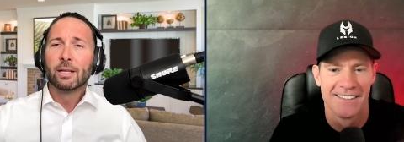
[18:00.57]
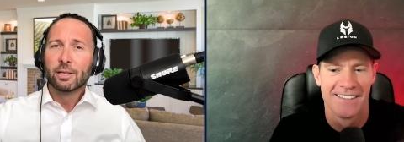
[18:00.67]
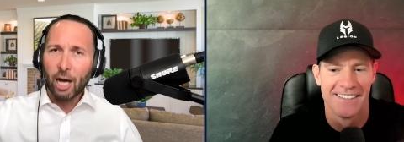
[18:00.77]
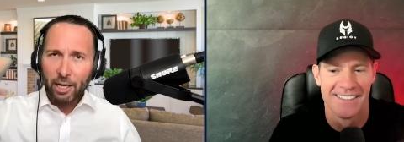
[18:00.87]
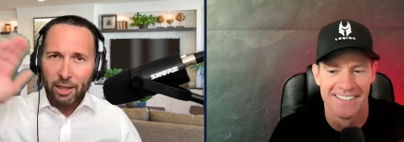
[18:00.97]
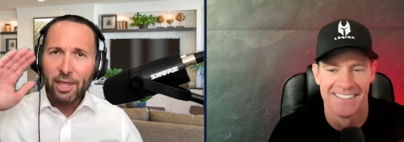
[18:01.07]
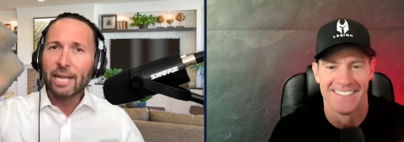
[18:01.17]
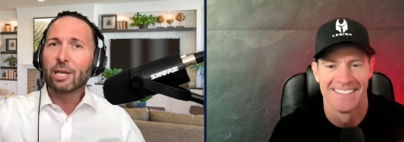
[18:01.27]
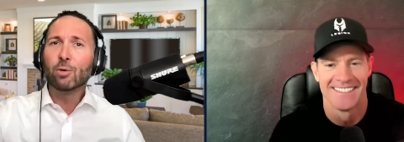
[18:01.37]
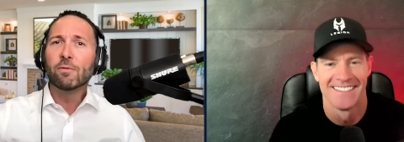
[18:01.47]
Speaker 1: Todd,
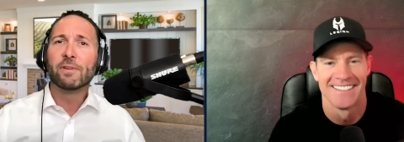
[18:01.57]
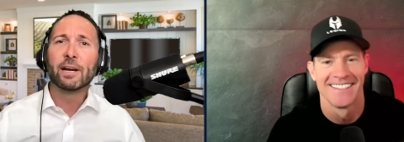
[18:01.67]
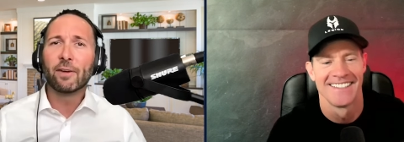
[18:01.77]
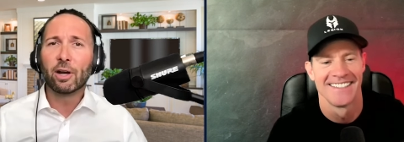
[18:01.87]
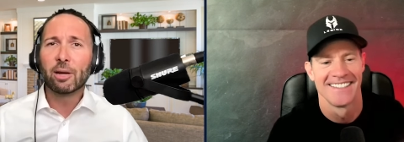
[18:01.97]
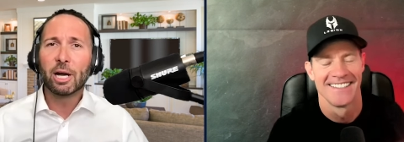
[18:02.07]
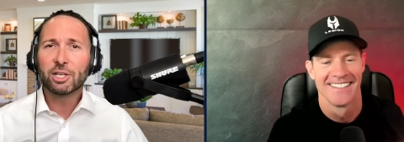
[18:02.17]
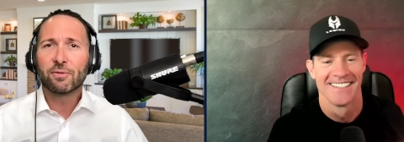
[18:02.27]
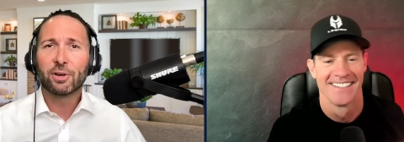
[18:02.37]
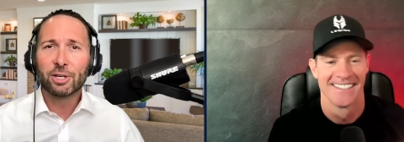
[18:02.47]
thank you very, very
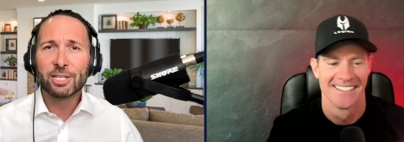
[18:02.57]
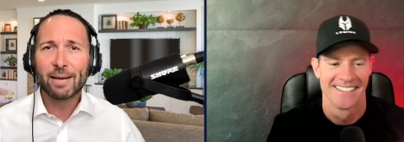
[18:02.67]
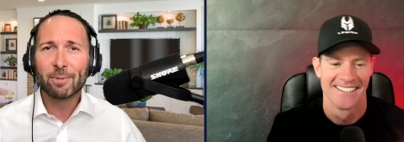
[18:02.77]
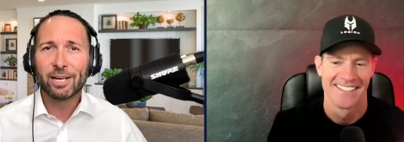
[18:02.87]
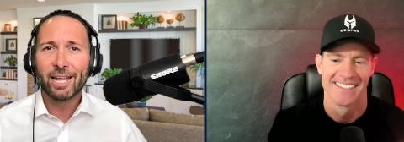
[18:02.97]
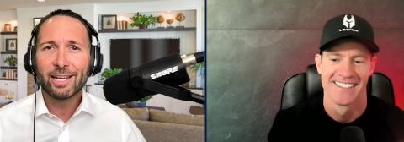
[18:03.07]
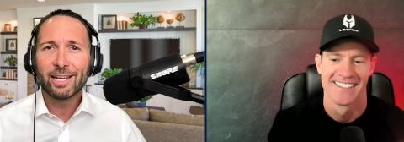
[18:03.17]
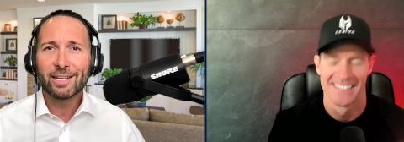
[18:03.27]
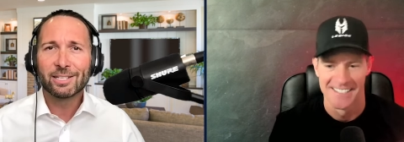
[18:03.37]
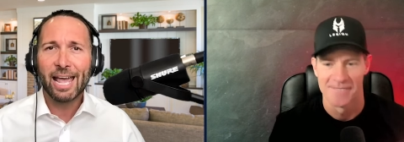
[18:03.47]
much for your time today.
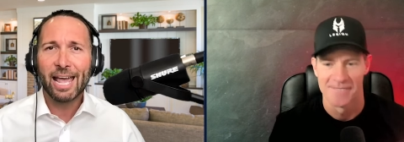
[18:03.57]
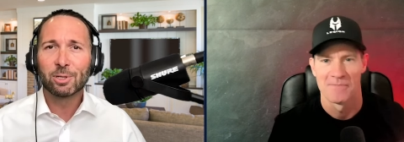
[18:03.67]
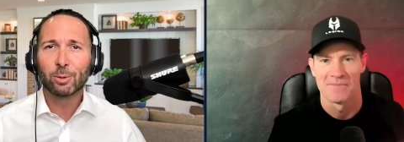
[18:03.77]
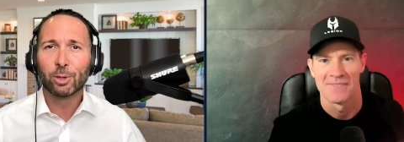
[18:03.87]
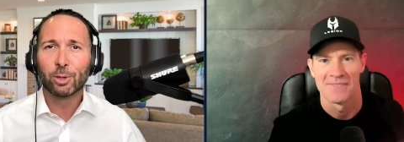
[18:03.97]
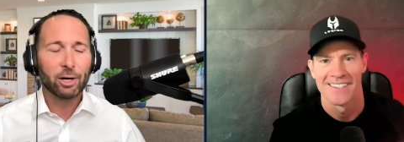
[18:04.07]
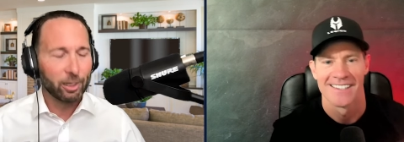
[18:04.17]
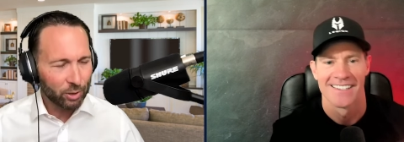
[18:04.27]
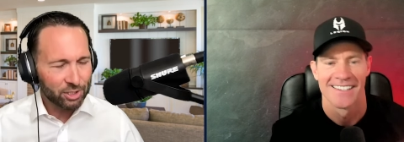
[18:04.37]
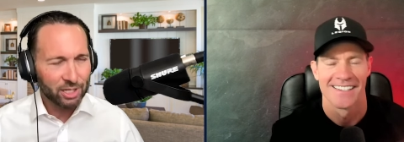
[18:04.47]
It's an absolute honor.
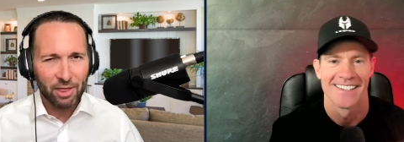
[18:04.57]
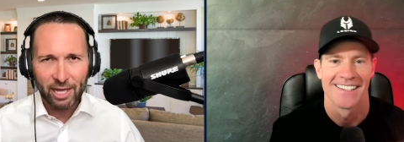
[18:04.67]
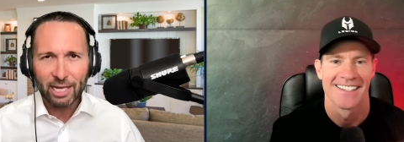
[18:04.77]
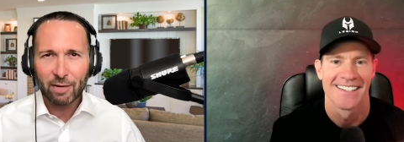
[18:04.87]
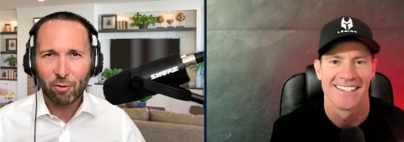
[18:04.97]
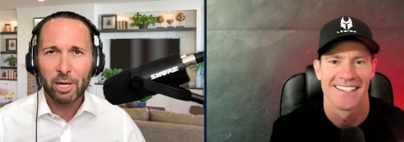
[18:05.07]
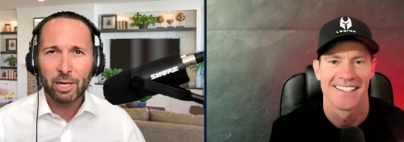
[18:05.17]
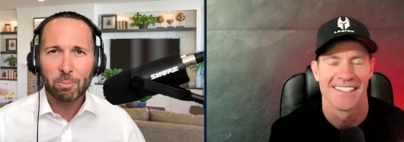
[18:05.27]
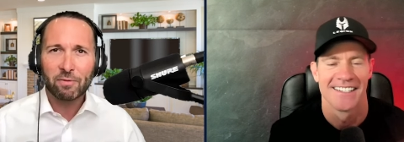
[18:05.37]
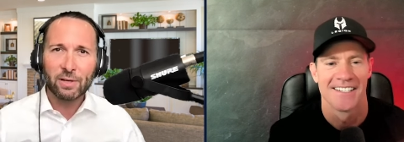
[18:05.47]
And once again, thank you for making
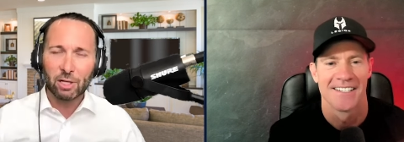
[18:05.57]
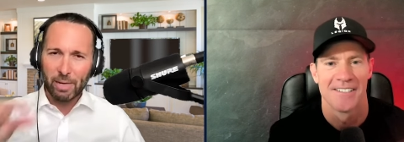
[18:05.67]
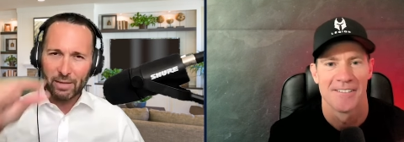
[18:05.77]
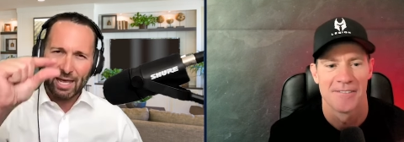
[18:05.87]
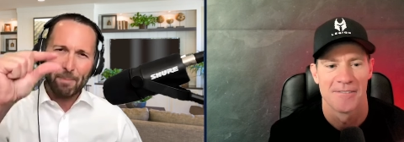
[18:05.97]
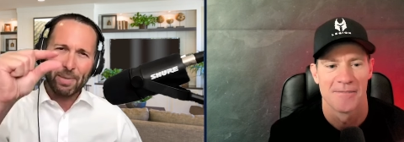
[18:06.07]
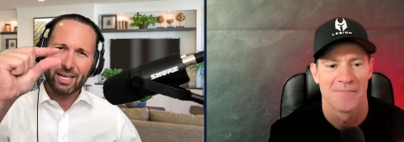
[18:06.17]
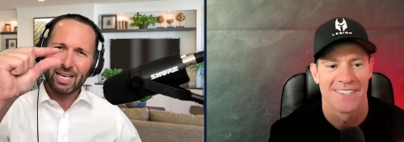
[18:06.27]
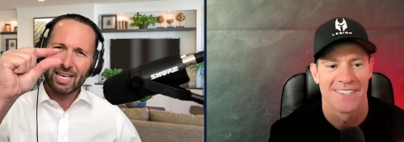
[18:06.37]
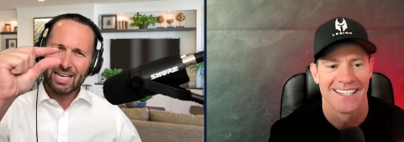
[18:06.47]
me feel about that
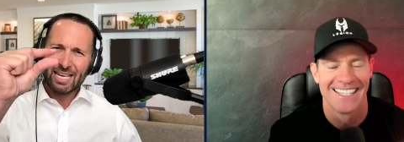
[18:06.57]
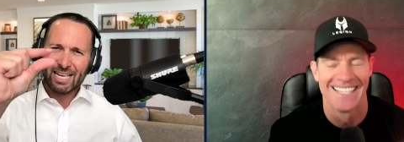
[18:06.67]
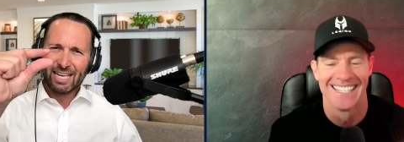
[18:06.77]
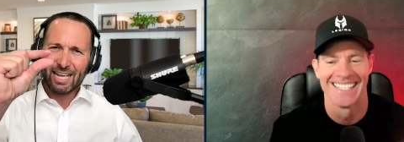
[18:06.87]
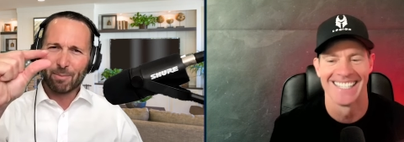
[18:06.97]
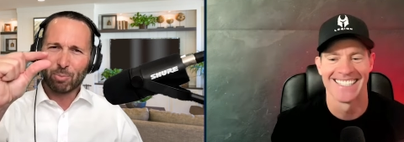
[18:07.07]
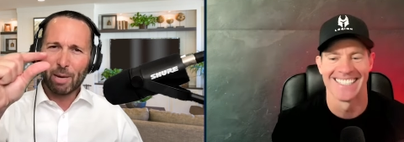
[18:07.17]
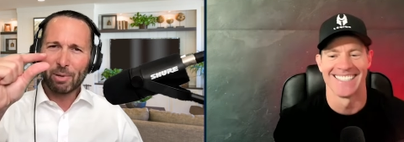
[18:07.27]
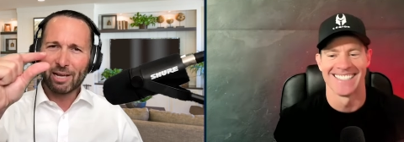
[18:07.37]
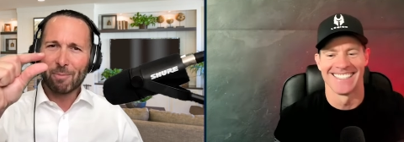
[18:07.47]
big in the
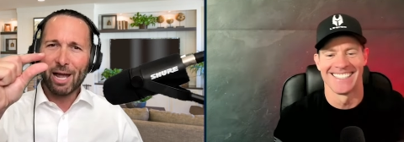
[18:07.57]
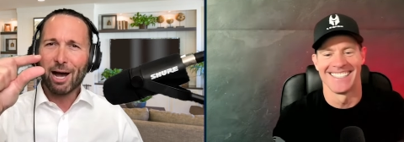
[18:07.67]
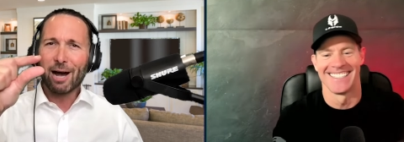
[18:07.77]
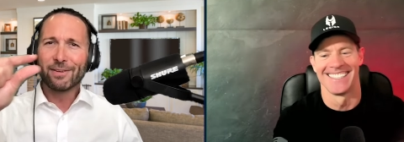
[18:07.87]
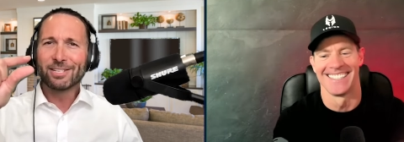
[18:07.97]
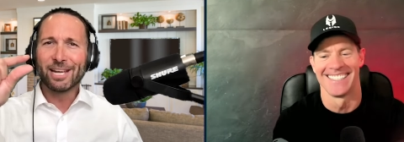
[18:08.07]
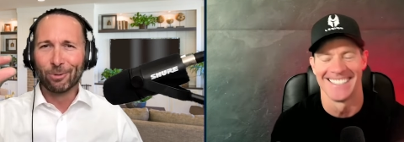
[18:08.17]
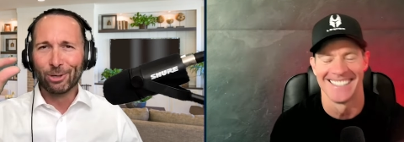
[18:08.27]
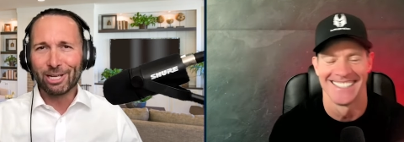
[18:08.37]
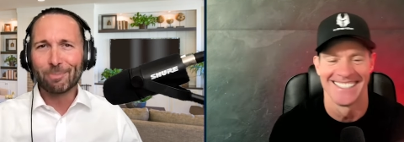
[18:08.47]
prepping of my office. I
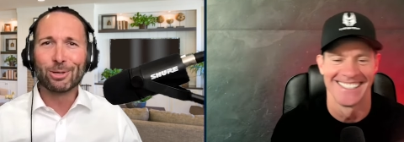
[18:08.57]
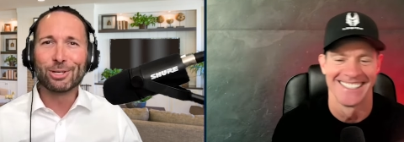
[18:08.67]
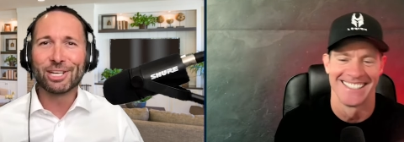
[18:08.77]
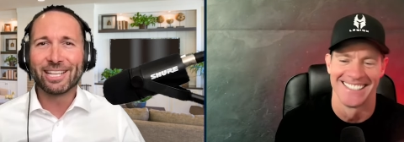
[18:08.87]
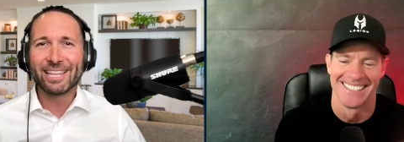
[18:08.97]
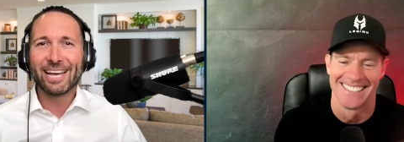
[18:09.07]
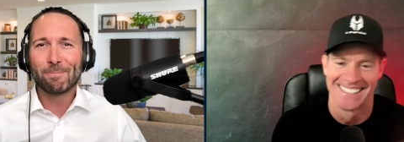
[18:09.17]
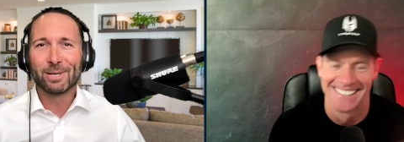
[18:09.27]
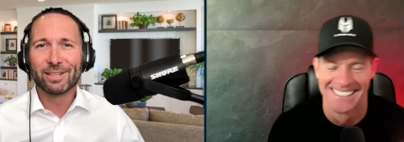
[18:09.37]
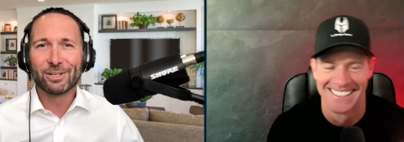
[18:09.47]
really appreciate that.
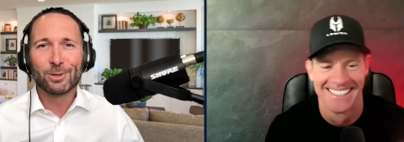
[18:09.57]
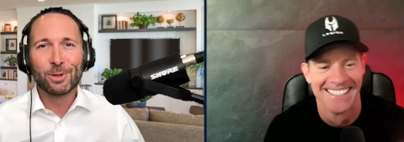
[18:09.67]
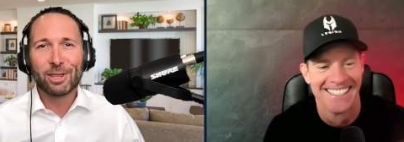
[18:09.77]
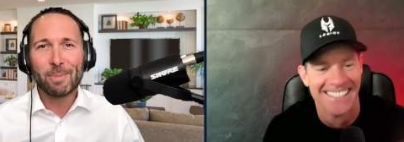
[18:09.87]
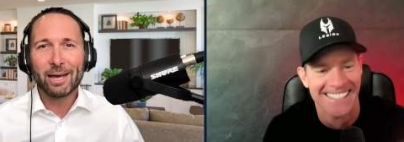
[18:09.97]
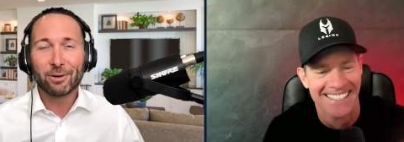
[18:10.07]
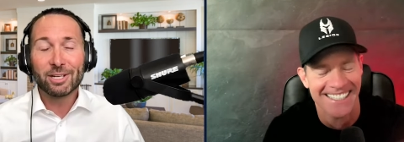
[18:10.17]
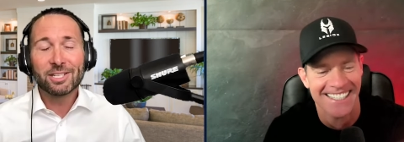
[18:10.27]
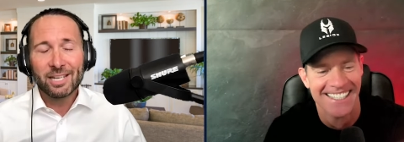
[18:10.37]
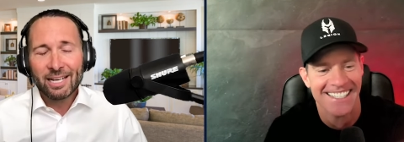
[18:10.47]
But the truth of the matter
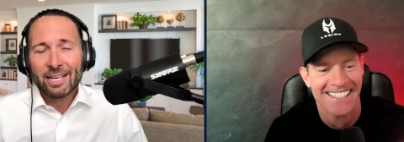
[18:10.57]
is,